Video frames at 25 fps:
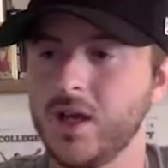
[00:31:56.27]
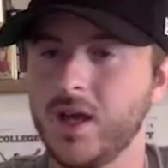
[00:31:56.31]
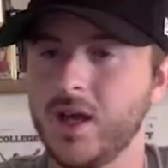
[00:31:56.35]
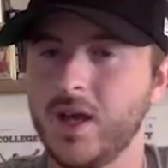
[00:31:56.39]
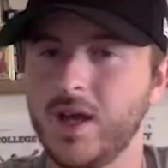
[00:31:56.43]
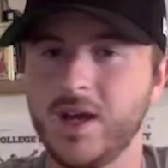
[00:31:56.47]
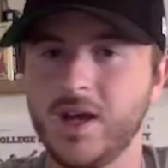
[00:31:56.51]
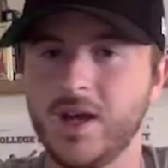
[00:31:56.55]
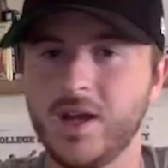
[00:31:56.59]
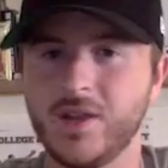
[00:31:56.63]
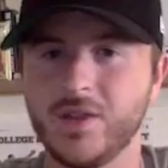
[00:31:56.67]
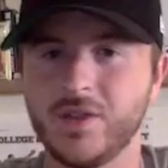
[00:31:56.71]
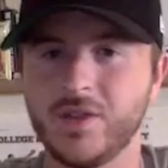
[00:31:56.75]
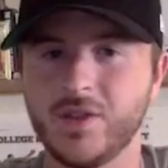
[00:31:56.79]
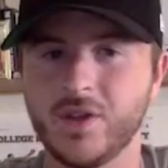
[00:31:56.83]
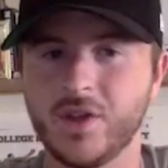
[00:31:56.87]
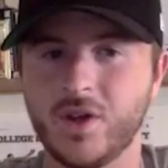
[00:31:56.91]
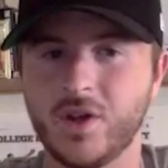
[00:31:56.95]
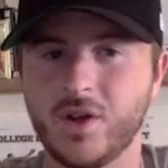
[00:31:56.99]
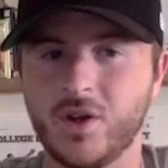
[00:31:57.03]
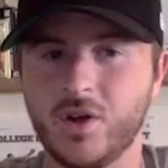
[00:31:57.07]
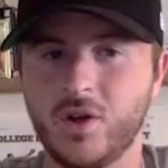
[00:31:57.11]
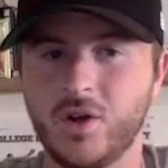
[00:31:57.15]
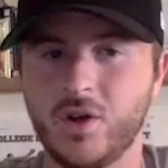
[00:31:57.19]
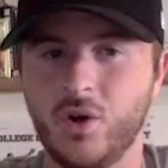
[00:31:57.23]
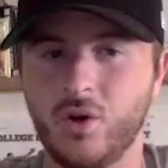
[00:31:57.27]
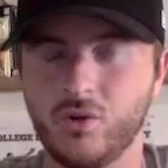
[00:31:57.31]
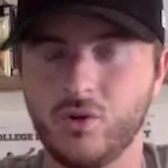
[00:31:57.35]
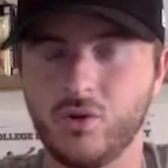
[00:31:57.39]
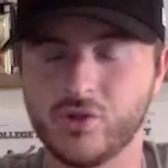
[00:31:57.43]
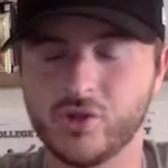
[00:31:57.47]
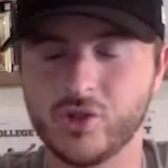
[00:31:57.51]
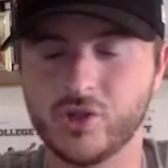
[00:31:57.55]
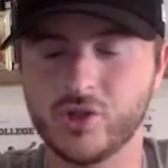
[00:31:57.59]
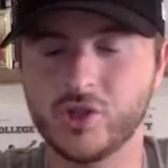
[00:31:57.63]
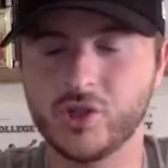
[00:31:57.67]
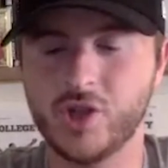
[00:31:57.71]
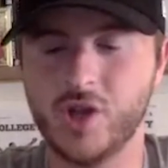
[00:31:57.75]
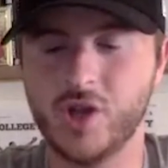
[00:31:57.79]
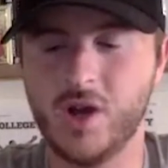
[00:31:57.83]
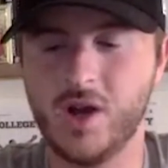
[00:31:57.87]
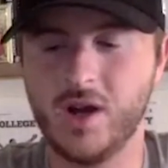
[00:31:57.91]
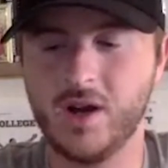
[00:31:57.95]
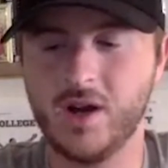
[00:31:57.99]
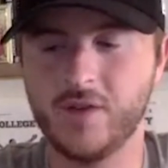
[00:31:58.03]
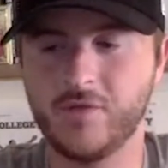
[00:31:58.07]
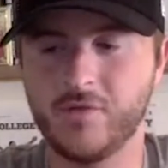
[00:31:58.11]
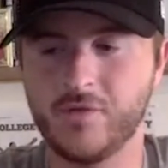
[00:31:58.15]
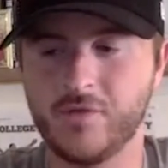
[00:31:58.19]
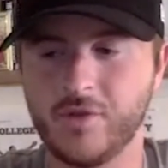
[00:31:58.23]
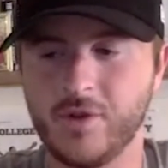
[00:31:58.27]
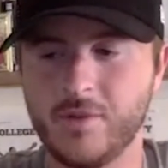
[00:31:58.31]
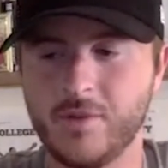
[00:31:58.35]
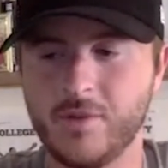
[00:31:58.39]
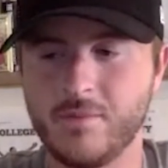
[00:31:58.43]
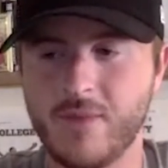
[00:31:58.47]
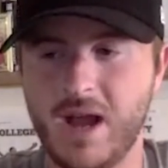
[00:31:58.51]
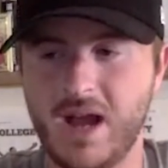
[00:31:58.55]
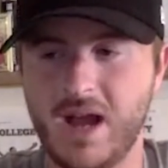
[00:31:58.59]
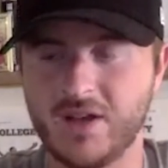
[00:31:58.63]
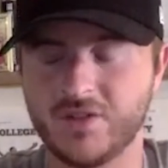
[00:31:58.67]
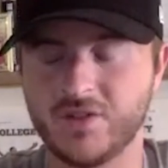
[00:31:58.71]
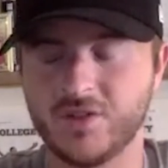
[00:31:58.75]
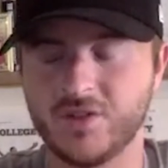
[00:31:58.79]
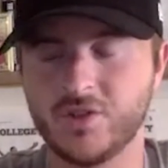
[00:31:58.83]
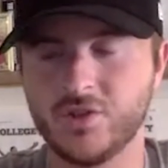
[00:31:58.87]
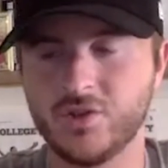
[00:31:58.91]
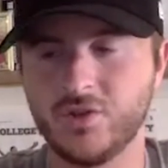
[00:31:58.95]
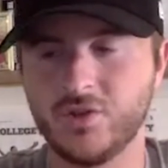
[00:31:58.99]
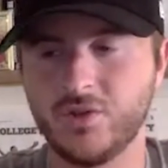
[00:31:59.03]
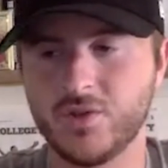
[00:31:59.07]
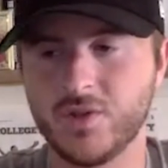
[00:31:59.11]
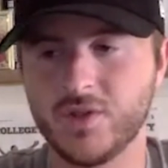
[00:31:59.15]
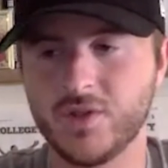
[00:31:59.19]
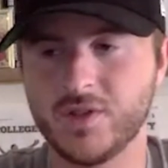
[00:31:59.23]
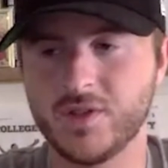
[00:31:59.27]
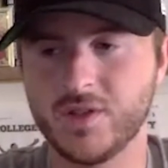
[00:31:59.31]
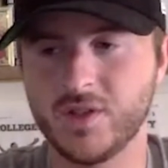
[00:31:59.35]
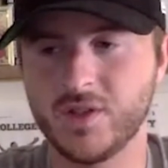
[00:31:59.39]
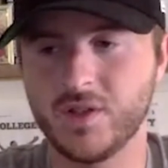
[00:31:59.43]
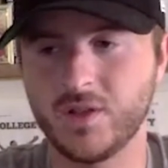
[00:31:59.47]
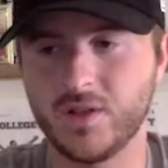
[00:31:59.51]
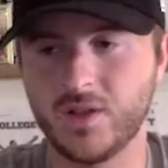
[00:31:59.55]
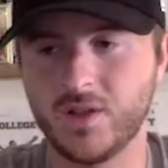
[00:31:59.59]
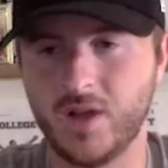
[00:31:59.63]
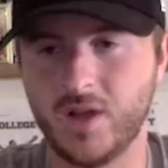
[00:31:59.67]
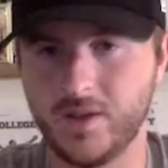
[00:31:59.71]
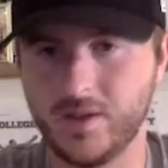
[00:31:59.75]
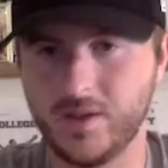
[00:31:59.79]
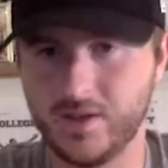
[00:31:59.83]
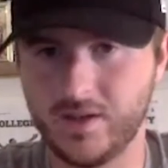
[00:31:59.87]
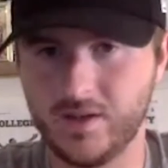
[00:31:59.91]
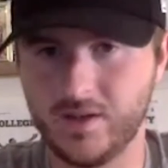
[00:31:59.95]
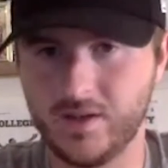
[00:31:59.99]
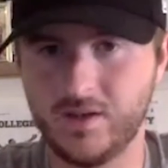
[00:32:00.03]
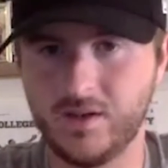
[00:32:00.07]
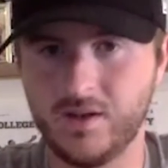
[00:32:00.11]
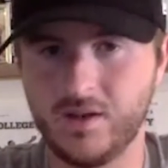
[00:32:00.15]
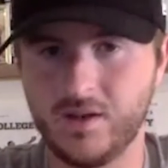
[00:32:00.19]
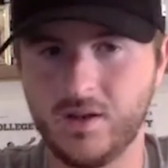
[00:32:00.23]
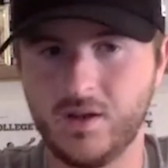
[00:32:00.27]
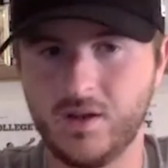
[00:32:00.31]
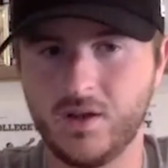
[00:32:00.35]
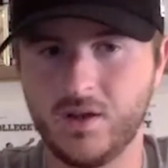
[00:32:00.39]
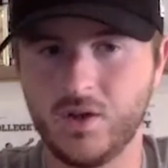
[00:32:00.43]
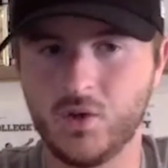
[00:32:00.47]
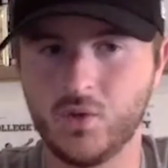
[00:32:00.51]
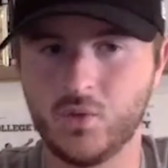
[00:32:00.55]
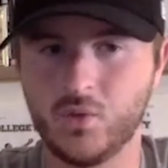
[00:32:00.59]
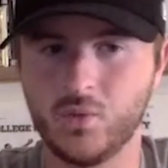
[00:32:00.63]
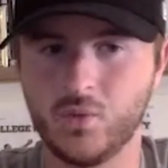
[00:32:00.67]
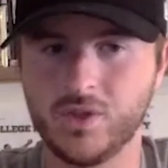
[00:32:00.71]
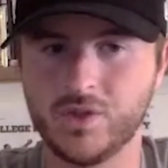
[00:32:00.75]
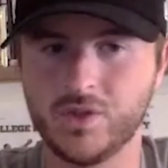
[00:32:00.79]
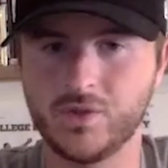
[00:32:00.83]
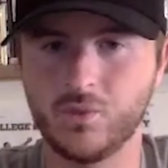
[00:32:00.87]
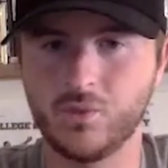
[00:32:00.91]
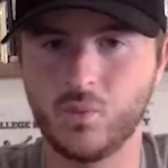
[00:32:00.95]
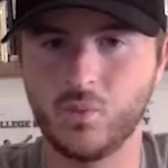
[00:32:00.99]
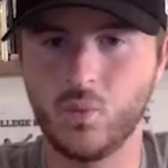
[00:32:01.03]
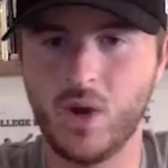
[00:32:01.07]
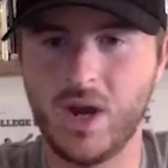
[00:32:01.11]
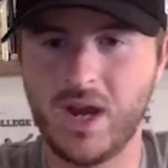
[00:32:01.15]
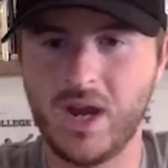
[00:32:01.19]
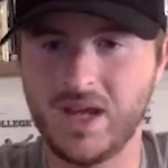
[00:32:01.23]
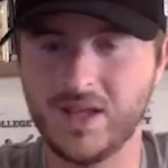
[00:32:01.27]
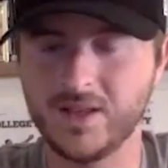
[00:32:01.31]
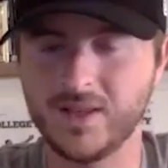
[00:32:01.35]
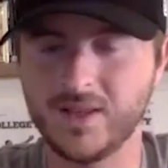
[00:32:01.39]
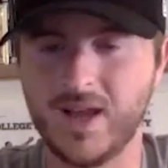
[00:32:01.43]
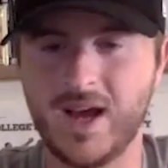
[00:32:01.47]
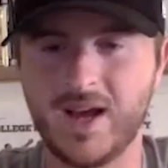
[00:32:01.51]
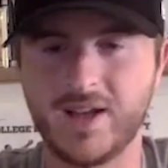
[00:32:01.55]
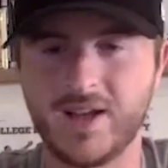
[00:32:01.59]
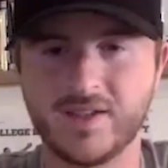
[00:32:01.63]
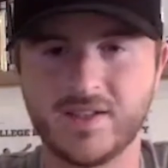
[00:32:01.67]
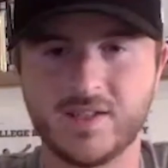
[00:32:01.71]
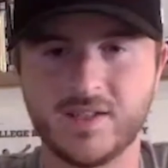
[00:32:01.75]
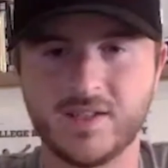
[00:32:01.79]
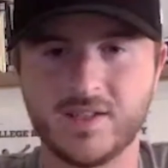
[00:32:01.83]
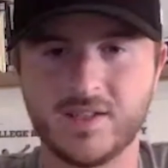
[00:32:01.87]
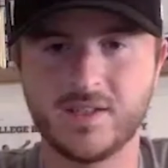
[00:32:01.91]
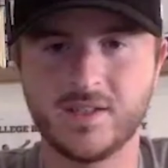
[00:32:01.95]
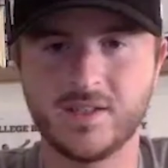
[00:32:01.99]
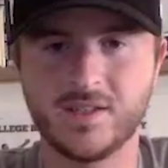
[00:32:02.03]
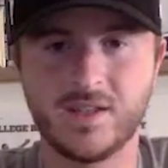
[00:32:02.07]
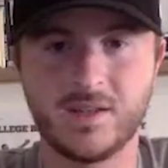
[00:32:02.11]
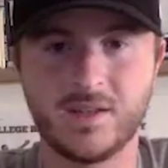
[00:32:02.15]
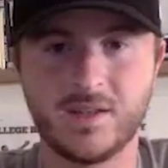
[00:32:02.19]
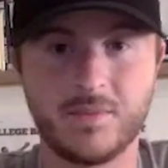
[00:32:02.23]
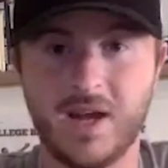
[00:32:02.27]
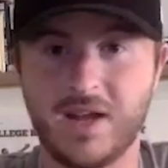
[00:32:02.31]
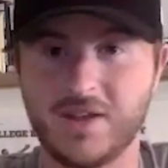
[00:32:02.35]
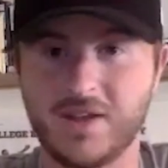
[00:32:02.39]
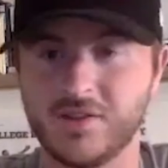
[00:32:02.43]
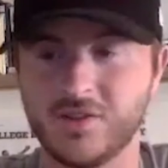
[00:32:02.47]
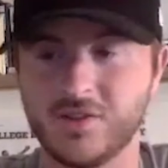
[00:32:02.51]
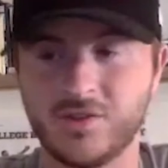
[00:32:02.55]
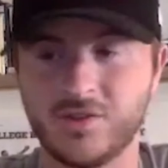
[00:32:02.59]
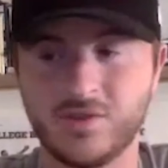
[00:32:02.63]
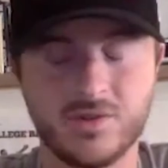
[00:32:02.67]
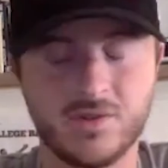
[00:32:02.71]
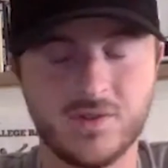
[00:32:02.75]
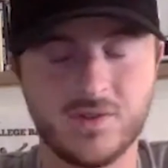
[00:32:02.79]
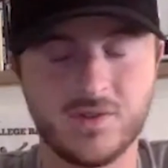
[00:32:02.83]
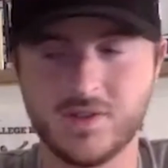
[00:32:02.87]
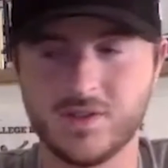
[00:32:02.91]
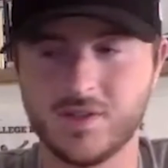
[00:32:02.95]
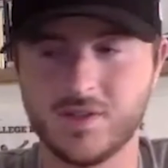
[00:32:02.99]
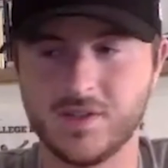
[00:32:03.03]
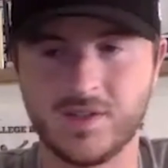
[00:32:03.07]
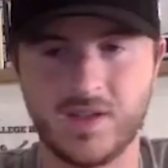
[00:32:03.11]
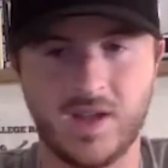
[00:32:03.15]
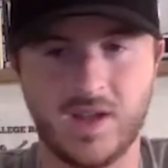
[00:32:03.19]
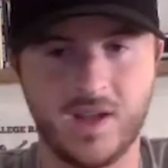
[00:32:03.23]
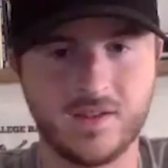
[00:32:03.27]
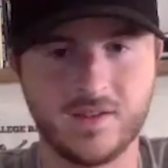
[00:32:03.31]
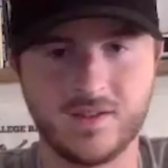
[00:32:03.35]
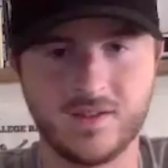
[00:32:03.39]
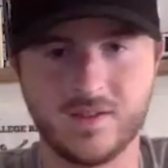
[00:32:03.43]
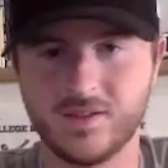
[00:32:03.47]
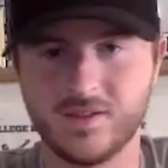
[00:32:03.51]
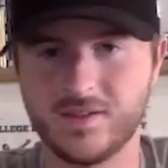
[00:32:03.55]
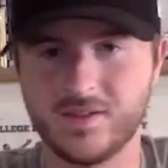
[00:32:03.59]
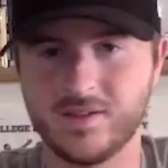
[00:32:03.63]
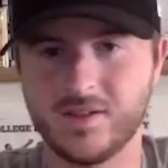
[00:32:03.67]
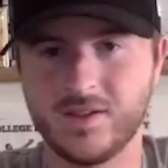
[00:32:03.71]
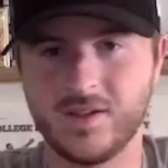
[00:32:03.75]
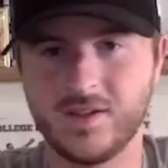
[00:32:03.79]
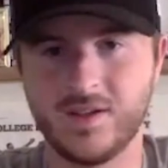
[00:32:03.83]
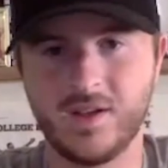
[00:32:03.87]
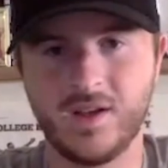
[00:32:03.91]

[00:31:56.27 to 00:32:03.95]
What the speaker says: and the culture shock from Massachusetts to London was way less than Massachusetts to Texas.